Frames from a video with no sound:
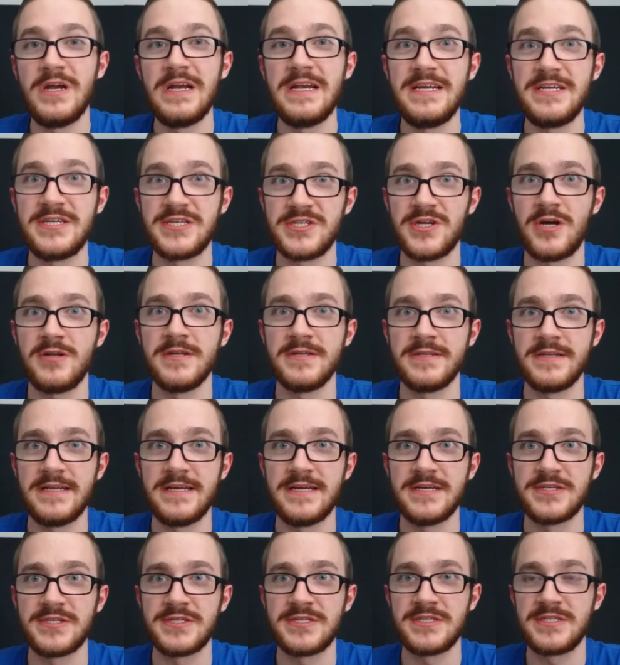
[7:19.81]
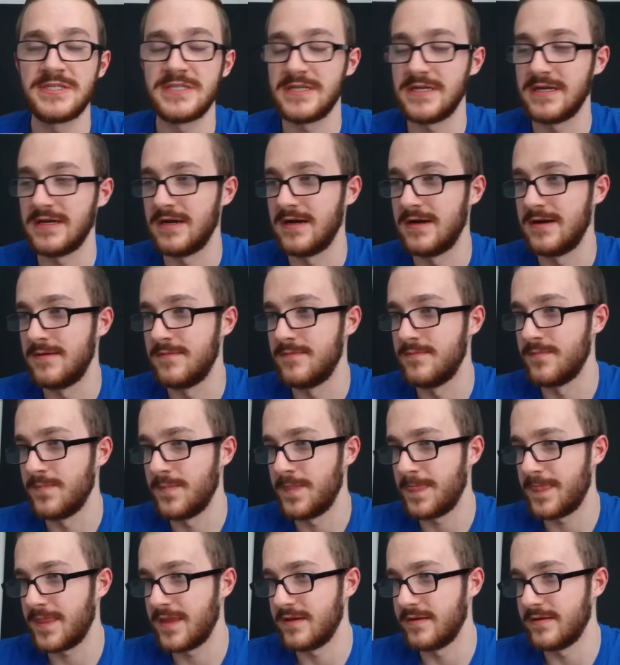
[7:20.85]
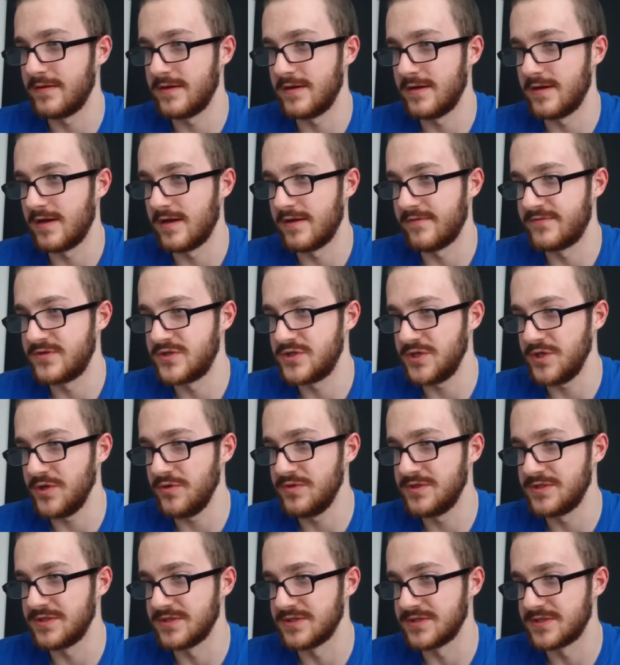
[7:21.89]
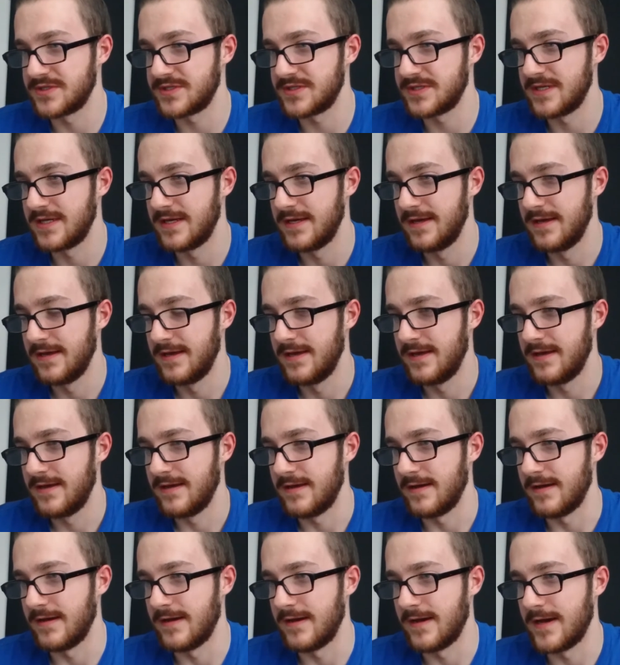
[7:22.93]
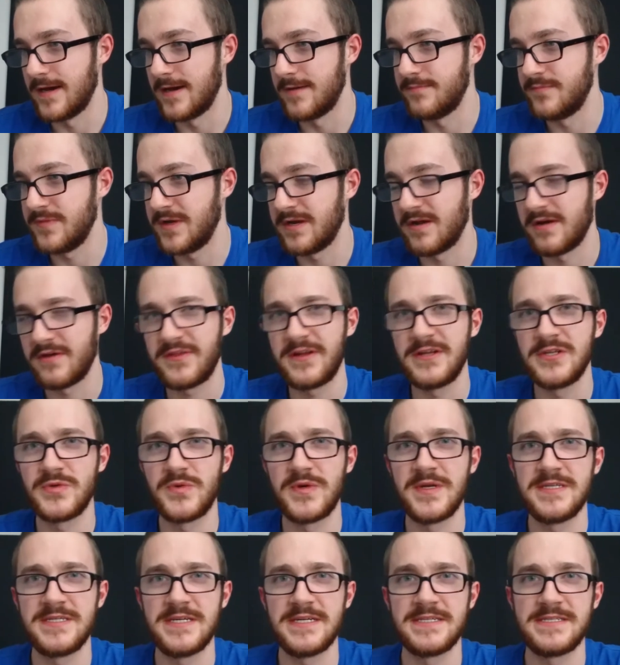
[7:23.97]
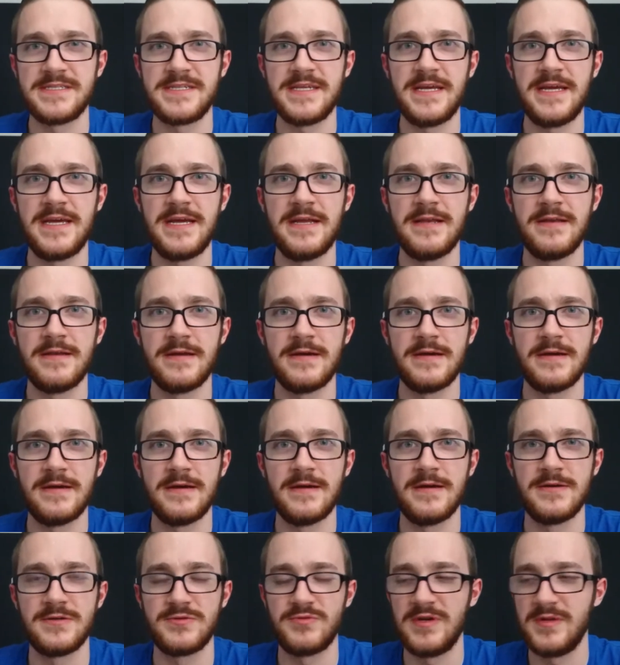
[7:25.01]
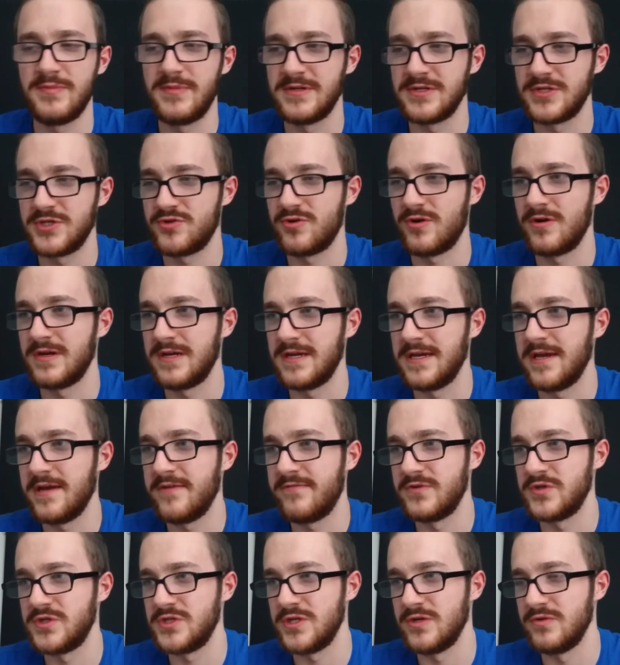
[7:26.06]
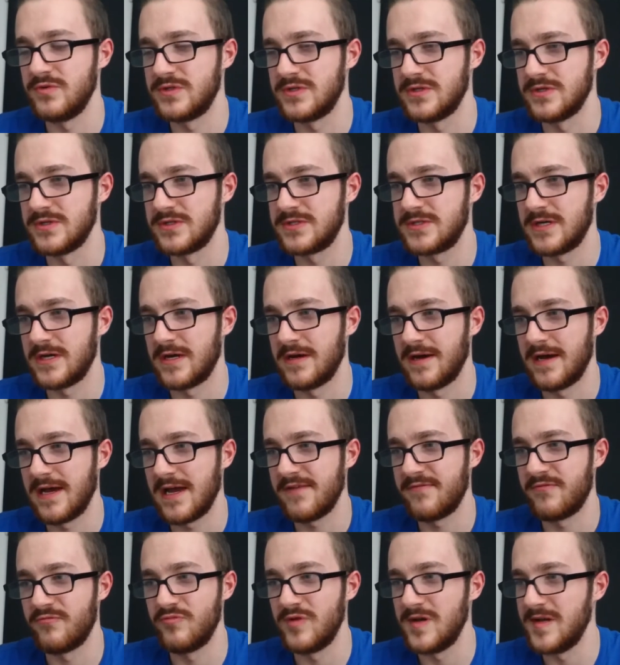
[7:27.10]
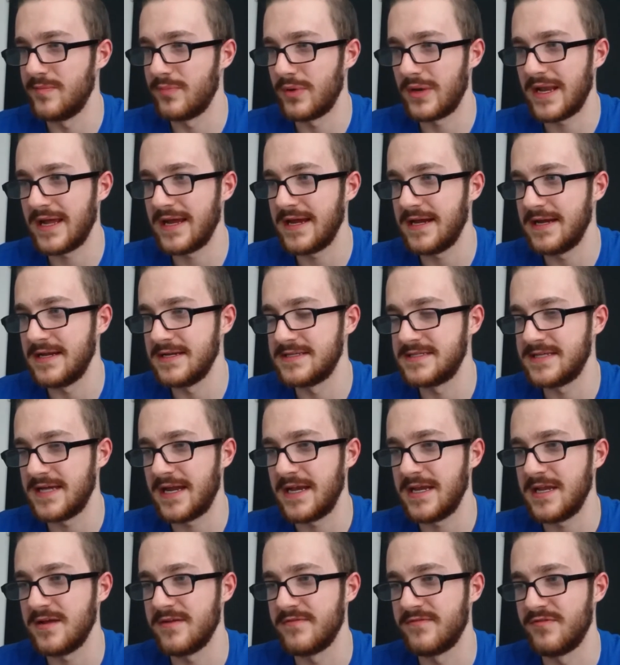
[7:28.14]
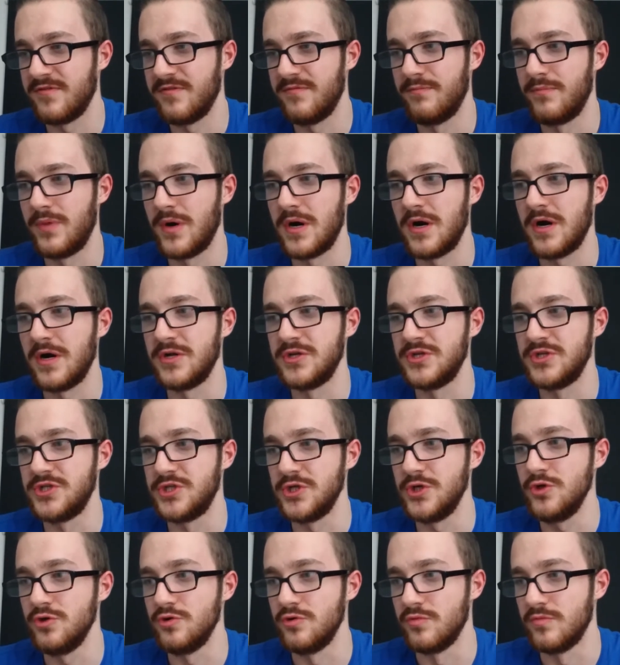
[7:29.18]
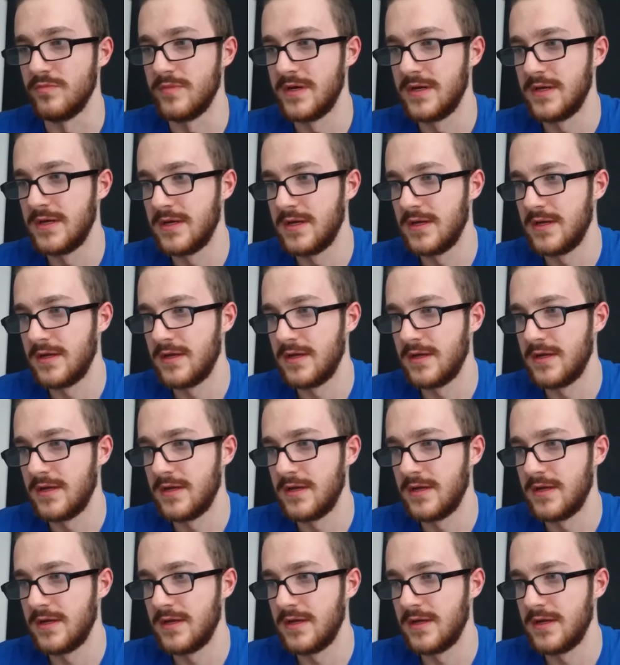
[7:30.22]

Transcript: Really solid list um, uh, of shooters um, you know, I think 2016 uh, has really been a strong year for shooters. Uh, I haven't really played any of them bar Doom,